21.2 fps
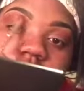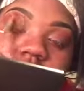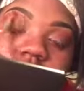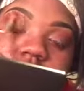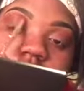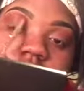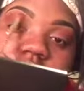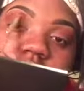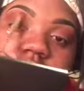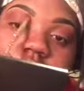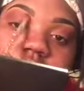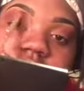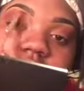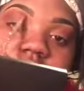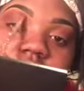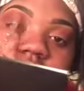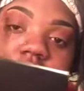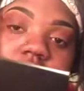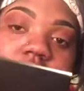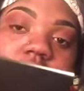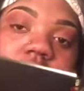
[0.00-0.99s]
It's kind of
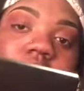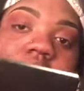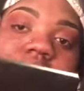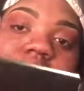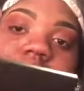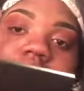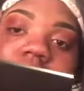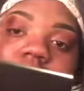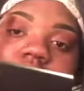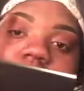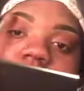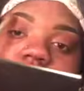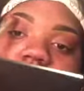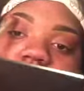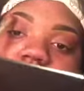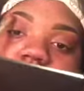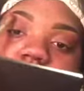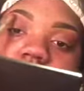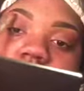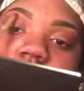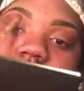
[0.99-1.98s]
like the more you use
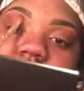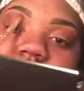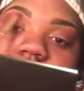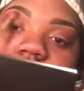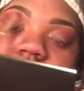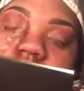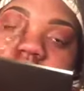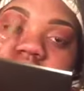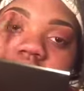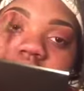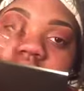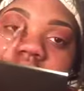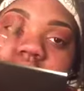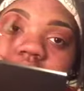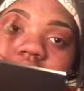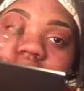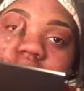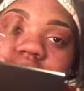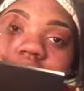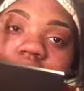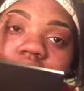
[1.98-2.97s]
the orange, the
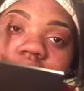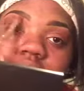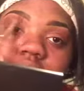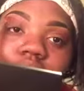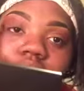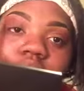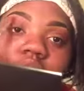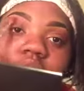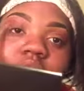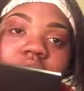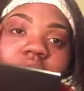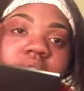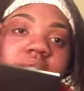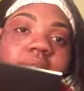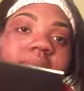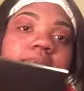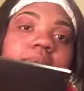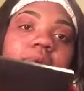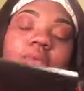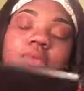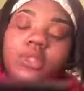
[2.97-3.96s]
more you notice
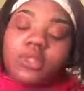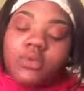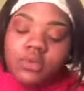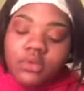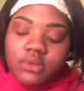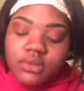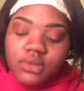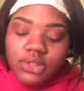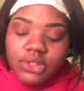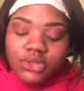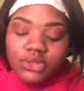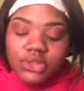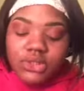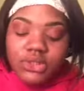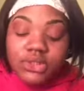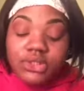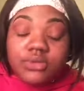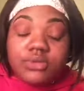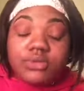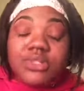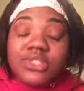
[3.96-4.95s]
it. But we don't want to use
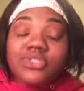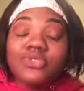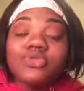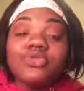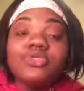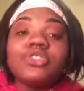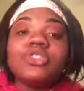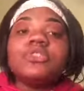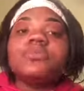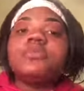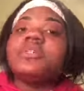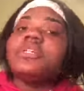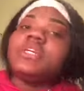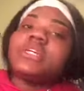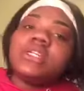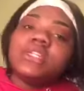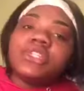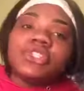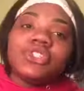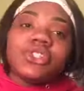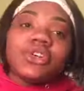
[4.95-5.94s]
too much orange
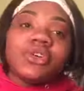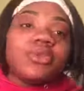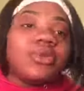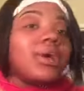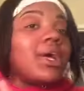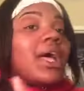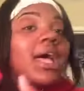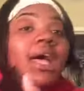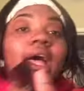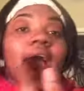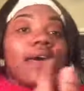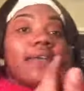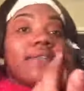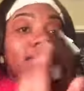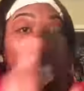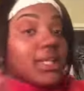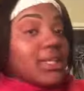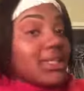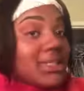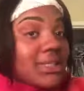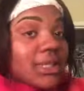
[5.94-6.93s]
because, you know,
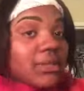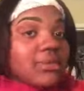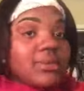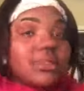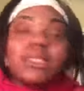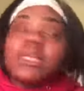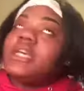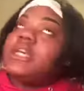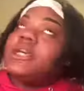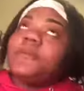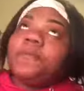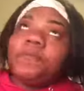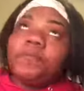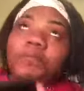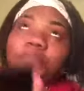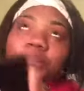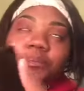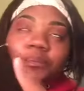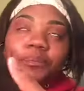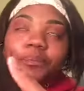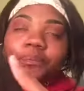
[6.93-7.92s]
Valentine's Day,
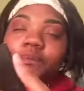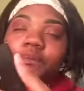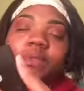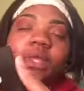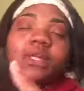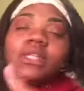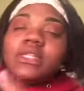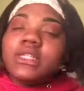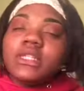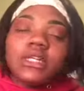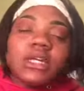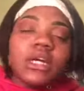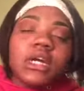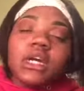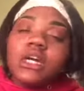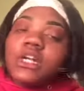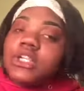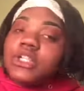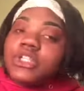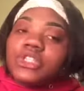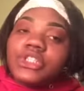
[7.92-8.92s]
the
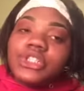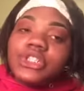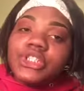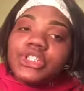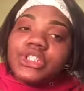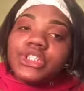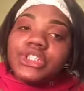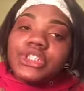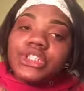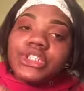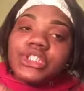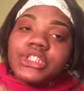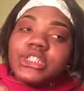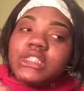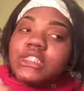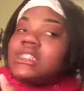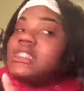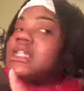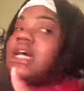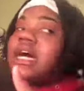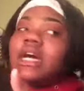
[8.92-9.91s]
color
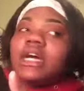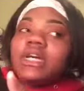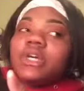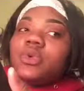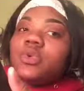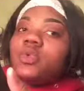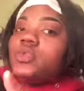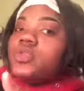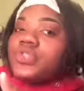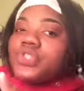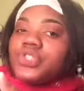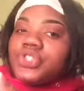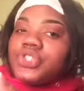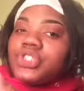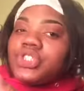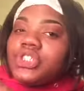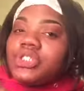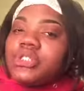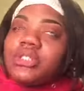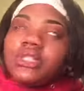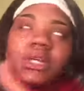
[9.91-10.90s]
is not
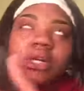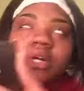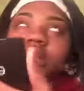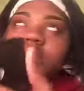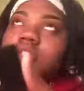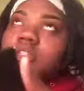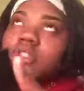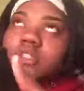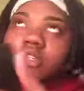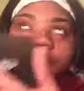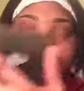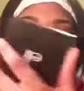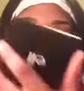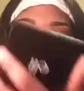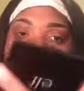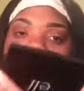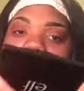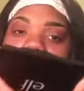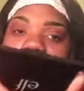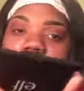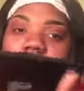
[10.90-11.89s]
orange. The colors are
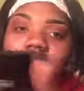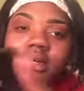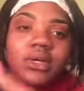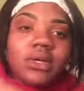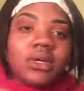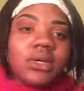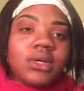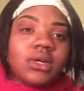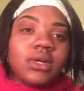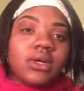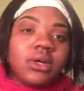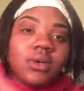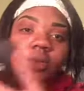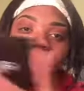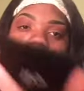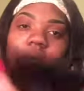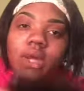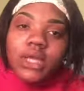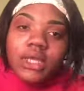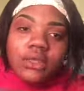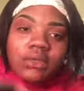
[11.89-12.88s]
pink,
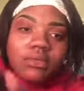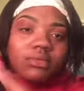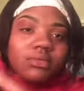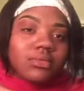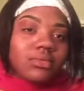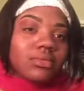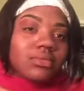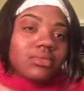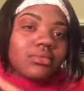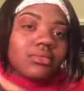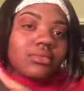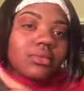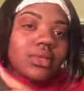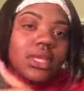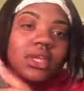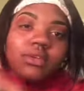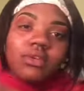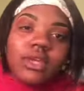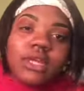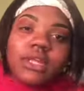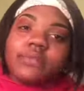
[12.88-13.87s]
white,
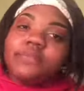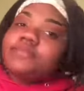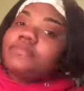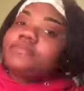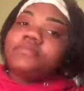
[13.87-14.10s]
and red.